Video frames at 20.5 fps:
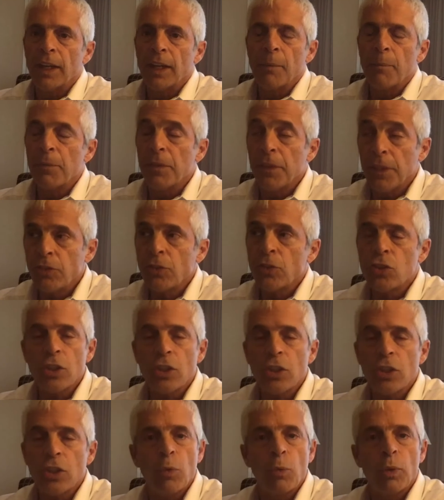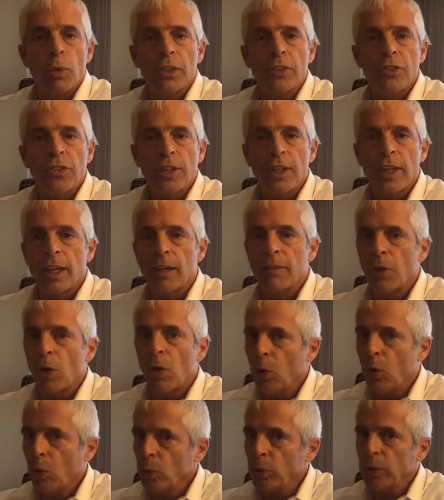These are just the ones that have a
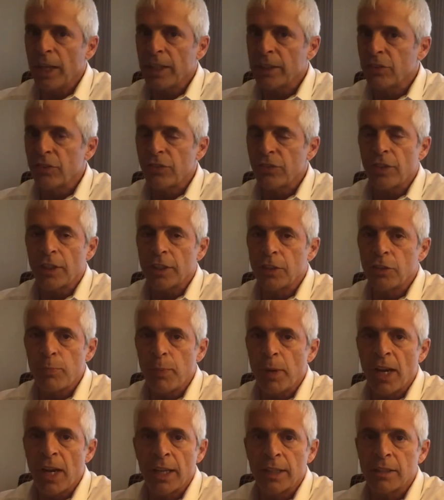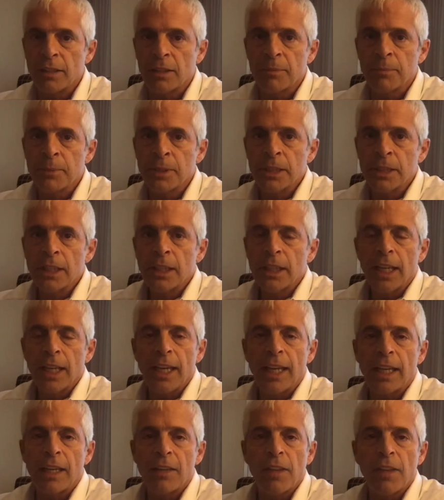whole lot of studies behind them,
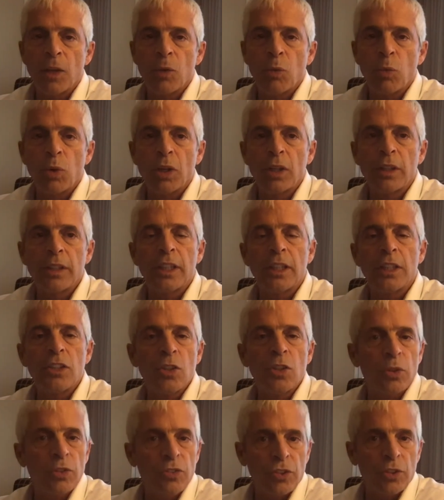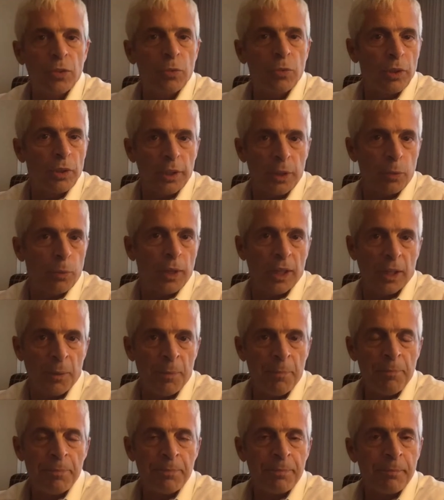and they work in unison really well.
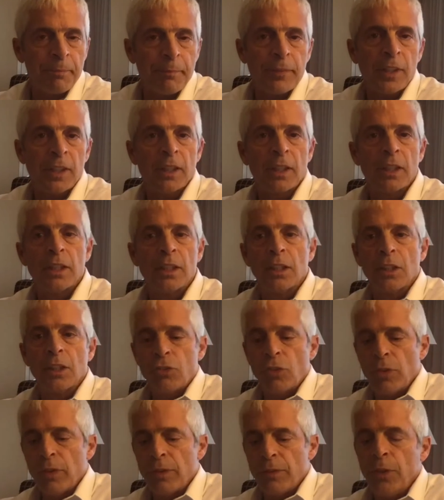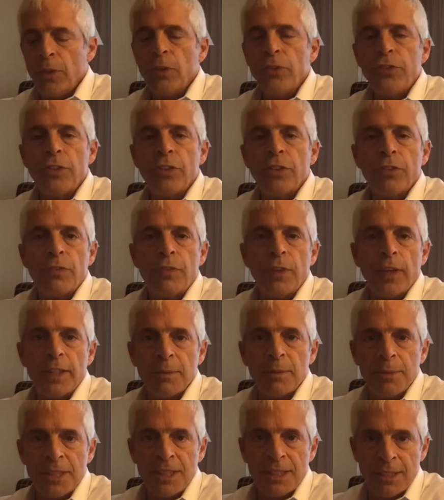So the first is
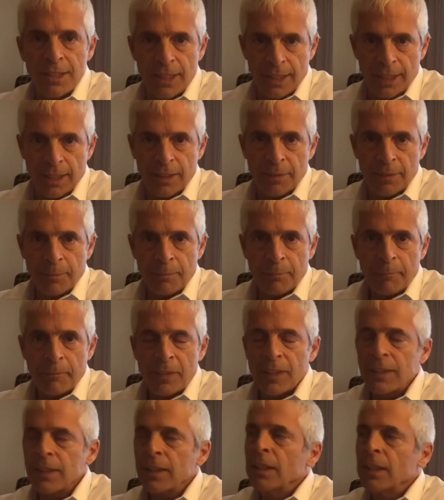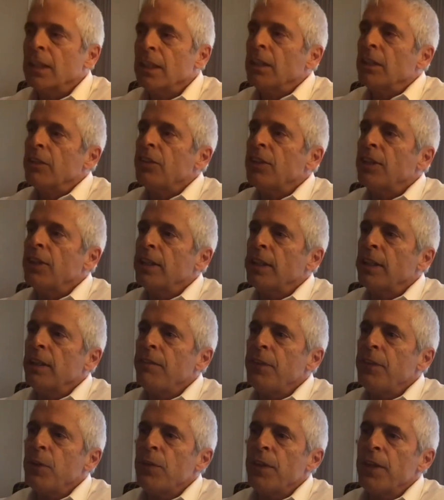vitamin D. See, if
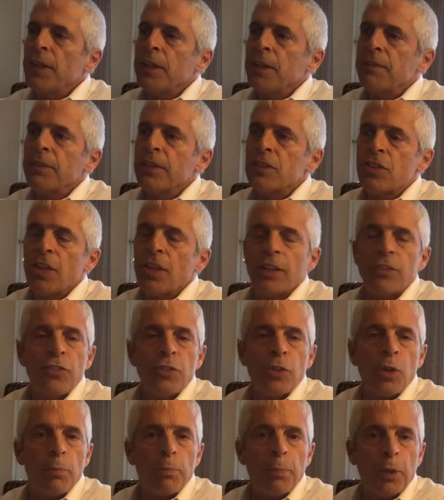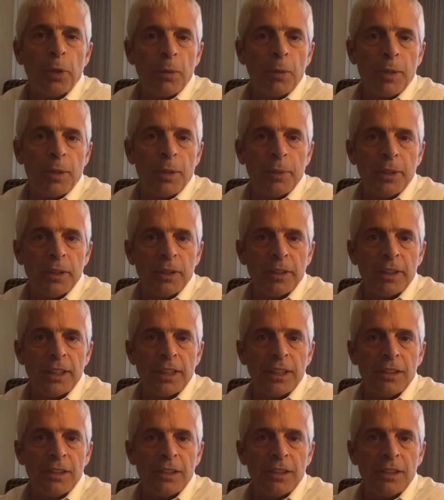you think of intestinal permeability